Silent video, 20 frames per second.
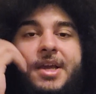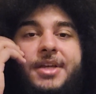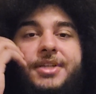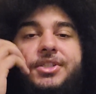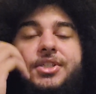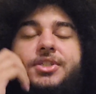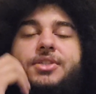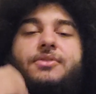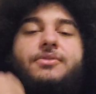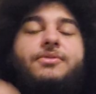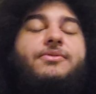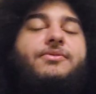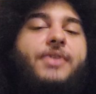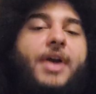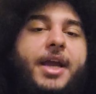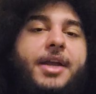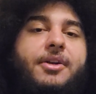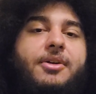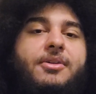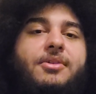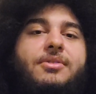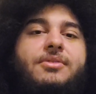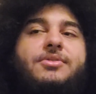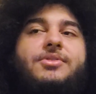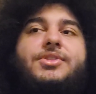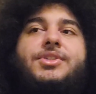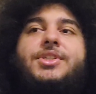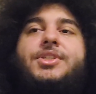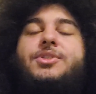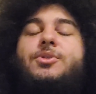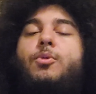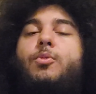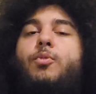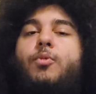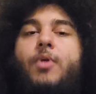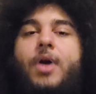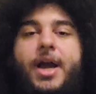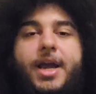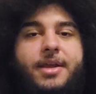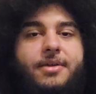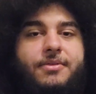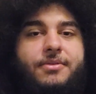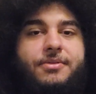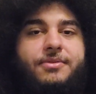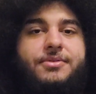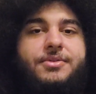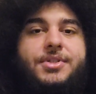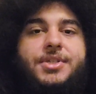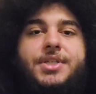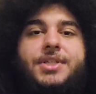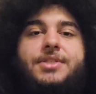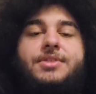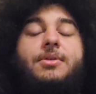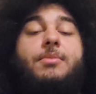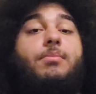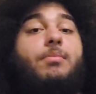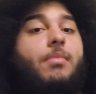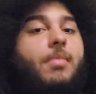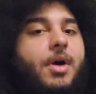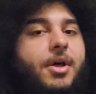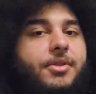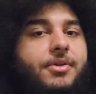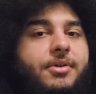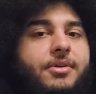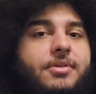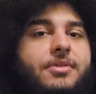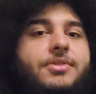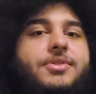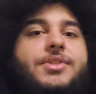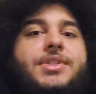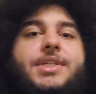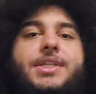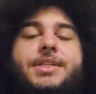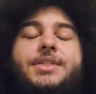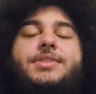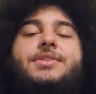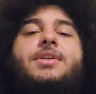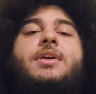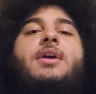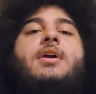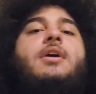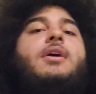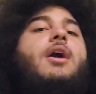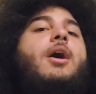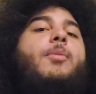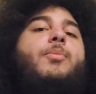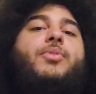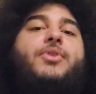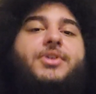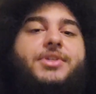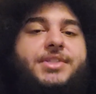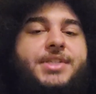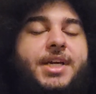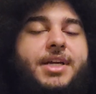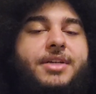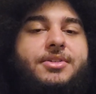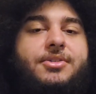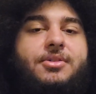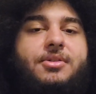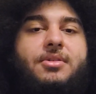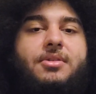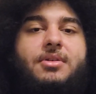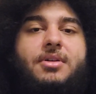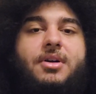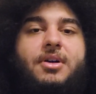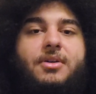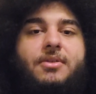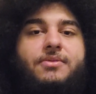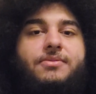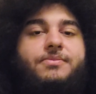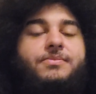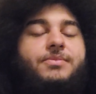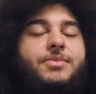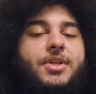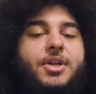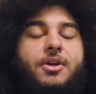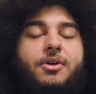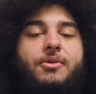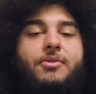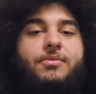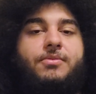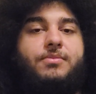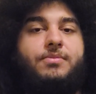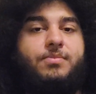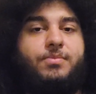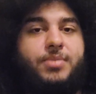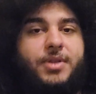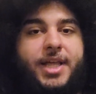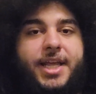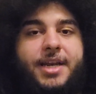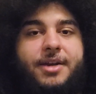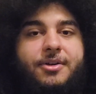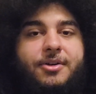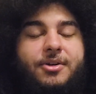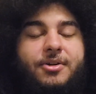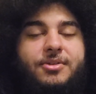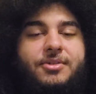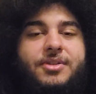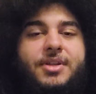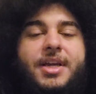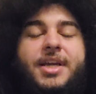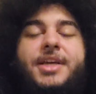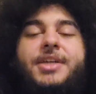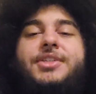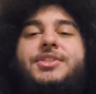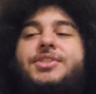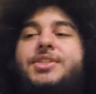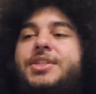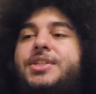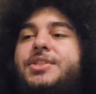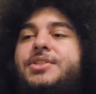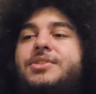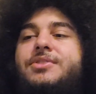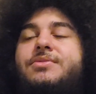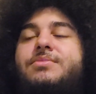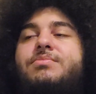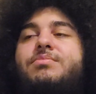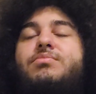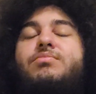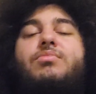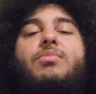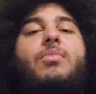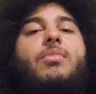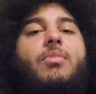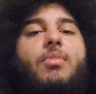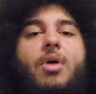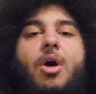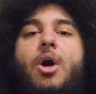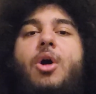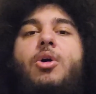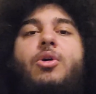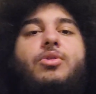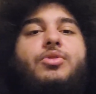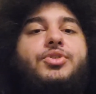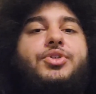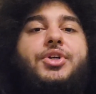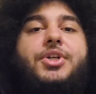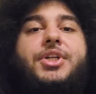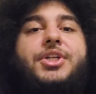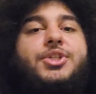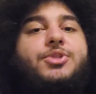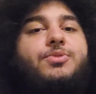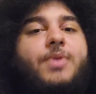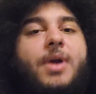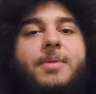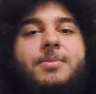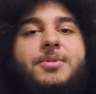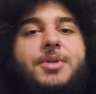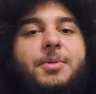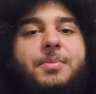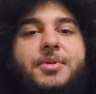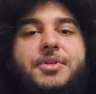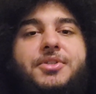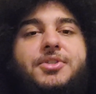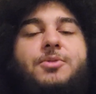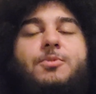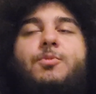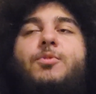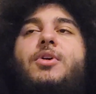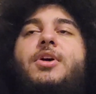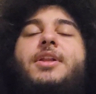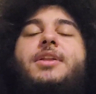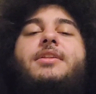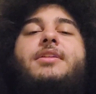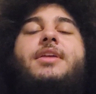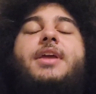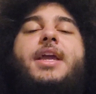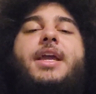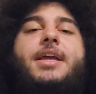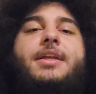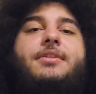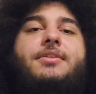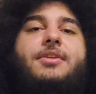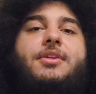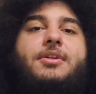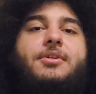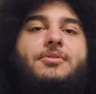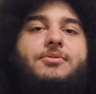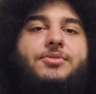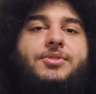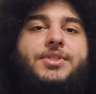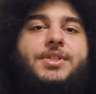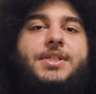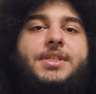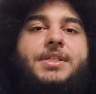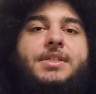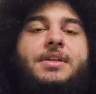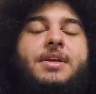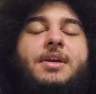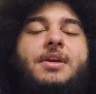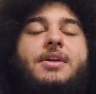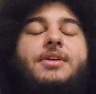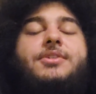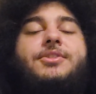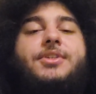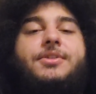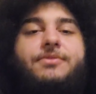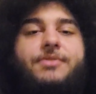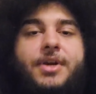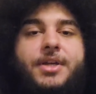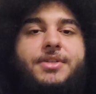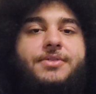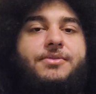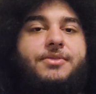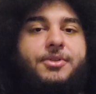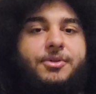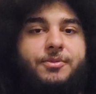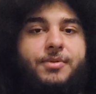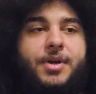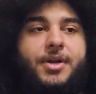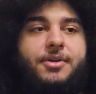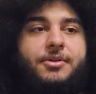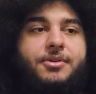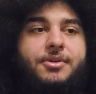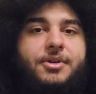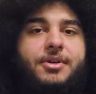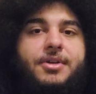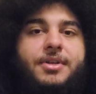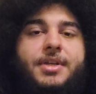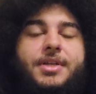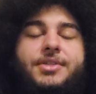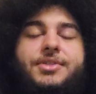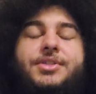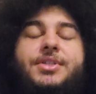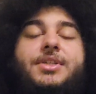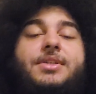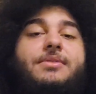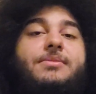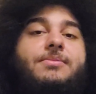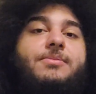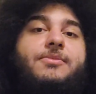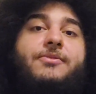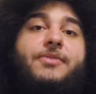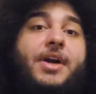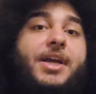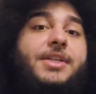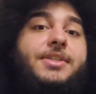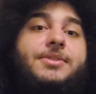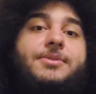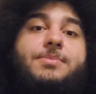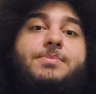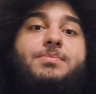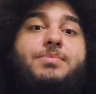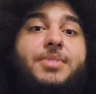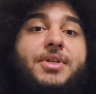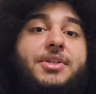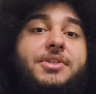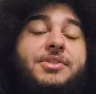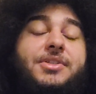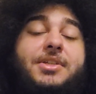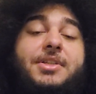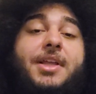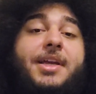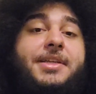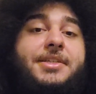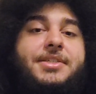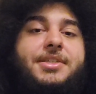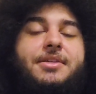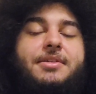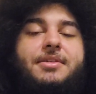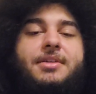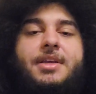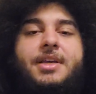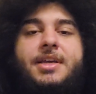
She's a fighter, she's a wife, she's a mother, she's a protector of, planet Earth. She's all goodies wrapped up into one, and she fights for the greater good, and she fights because she likes it.